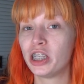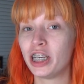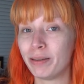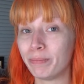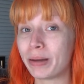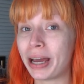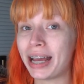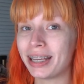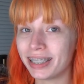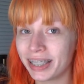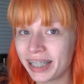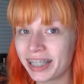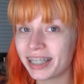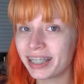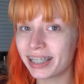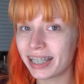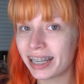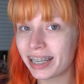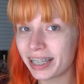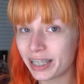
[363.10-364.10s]
cheap
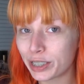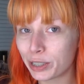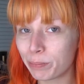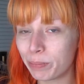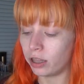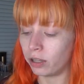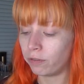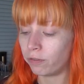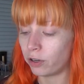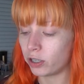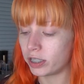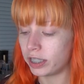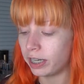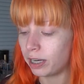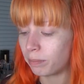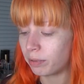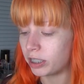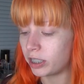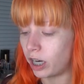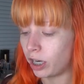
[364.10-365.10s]
Essence is. The first
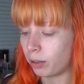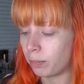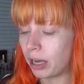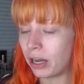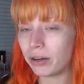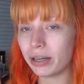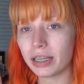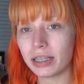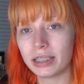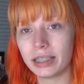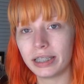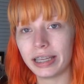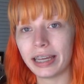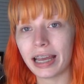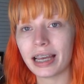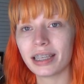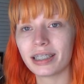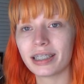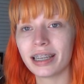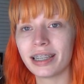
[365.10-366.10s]
thing I'm going to talk about is
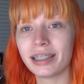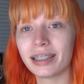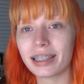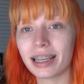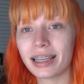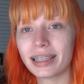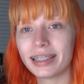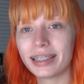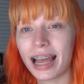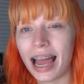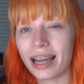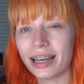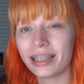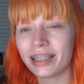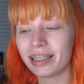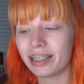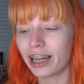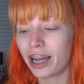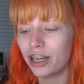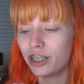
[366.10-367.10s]
the Essence
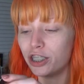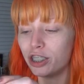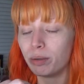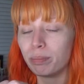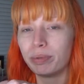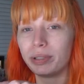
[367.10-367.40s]
Satin Touch